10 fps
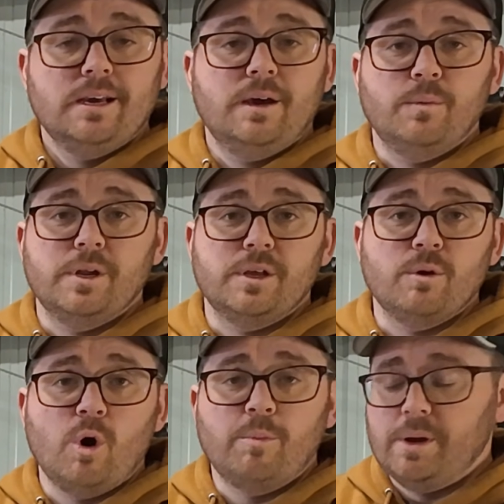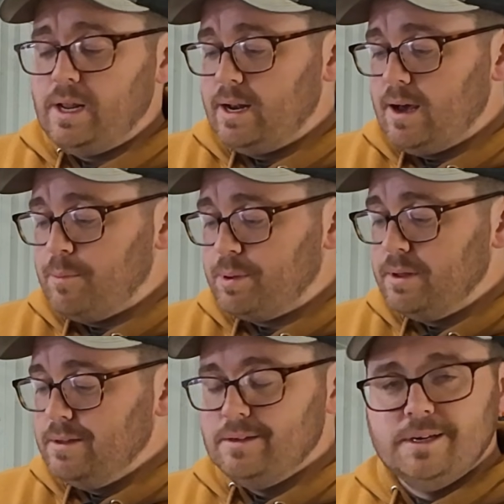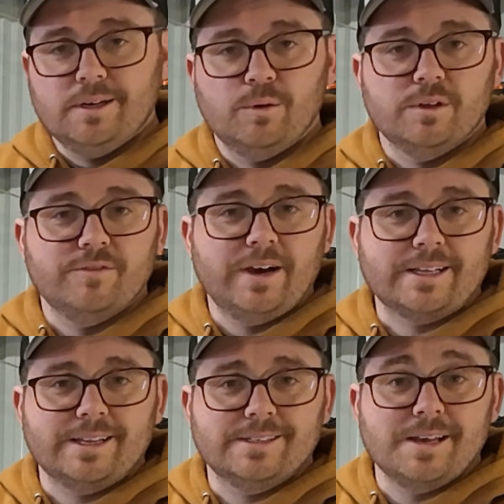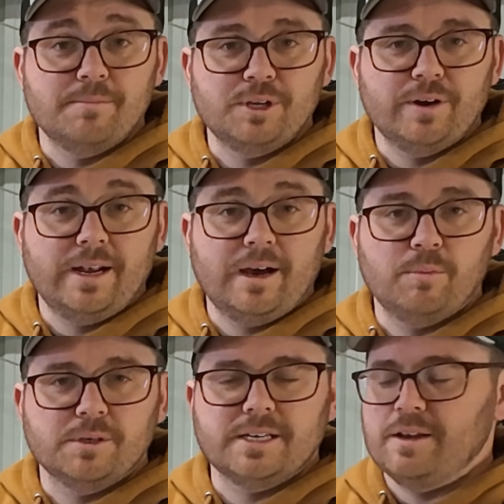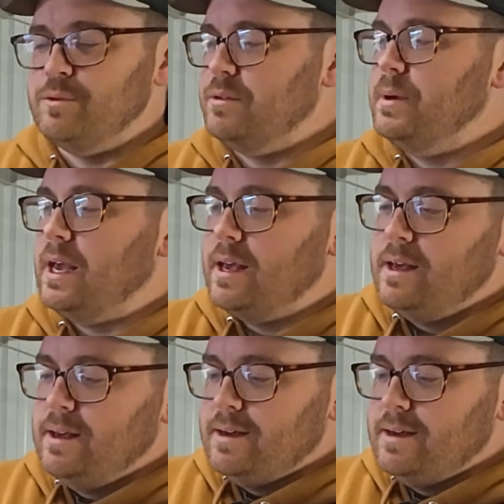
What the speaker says: and when you open it up, ignore the fact that it's empty right now, pretend with me.